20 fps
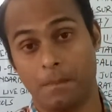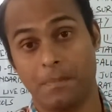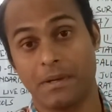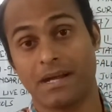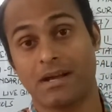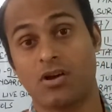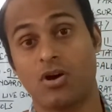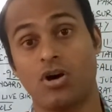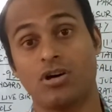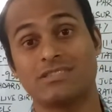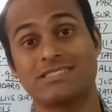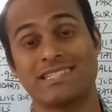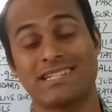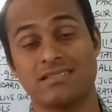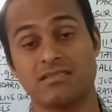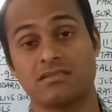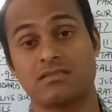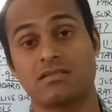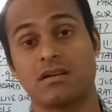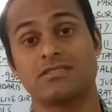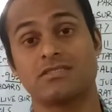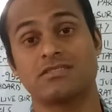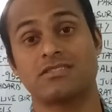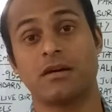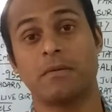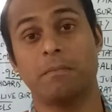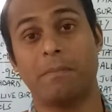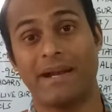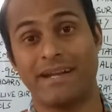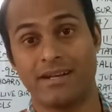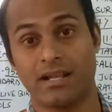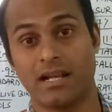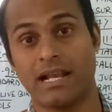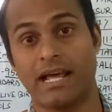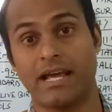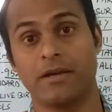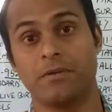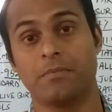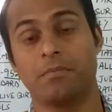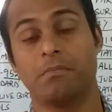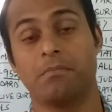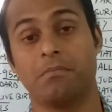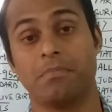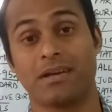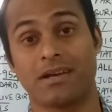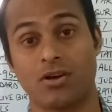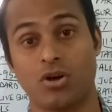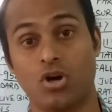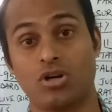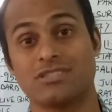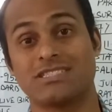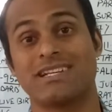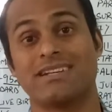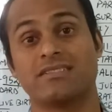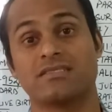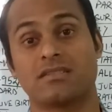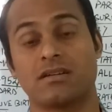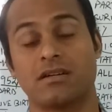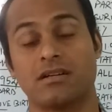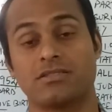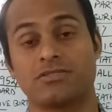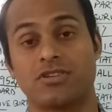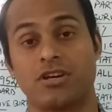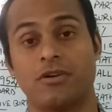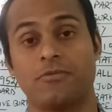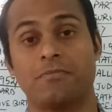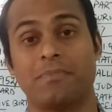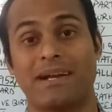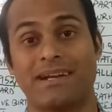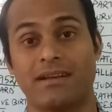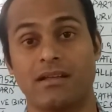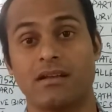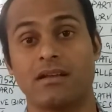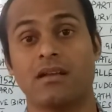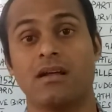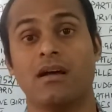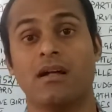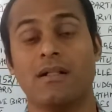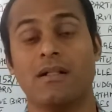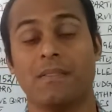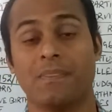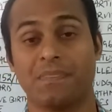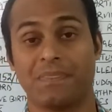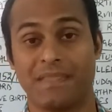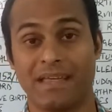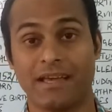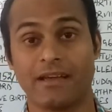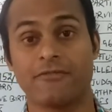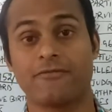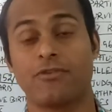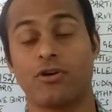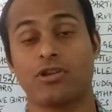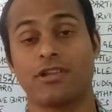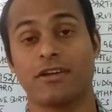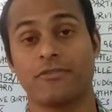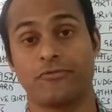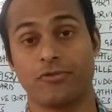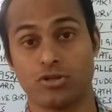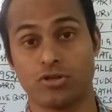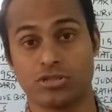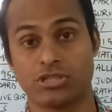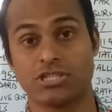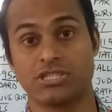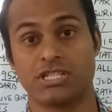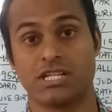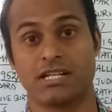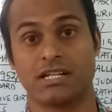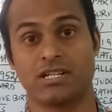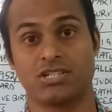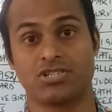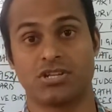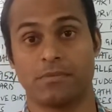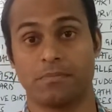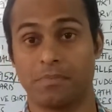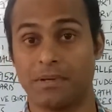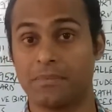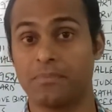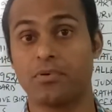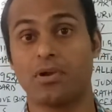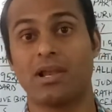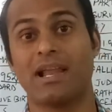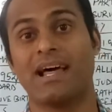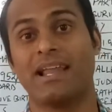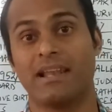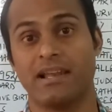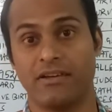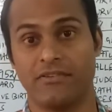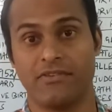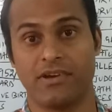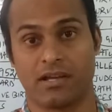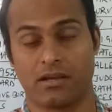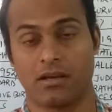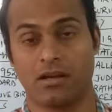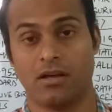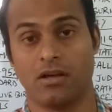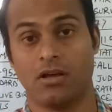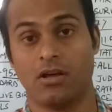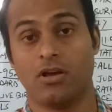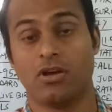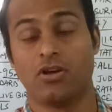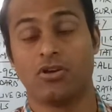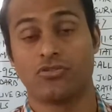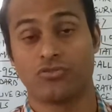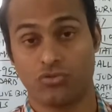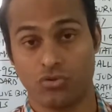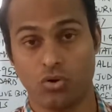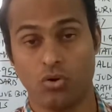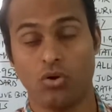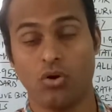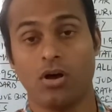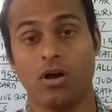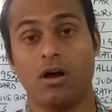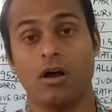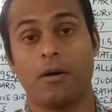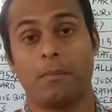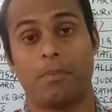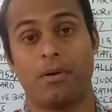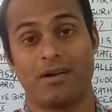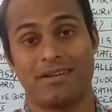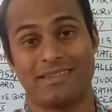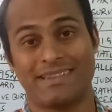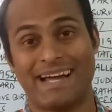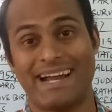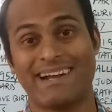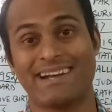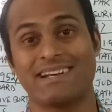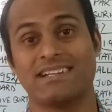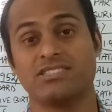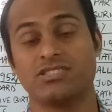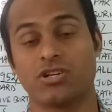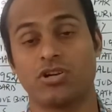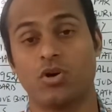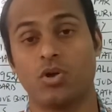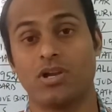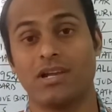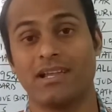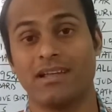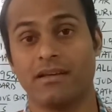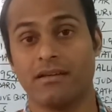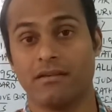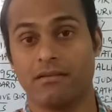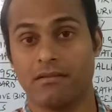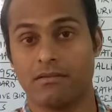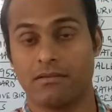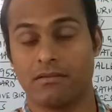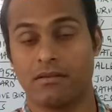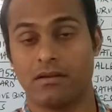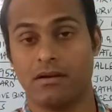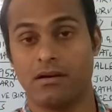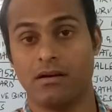because in search of better life, because in search of better thing for their future generation, people are living. So for that reason only,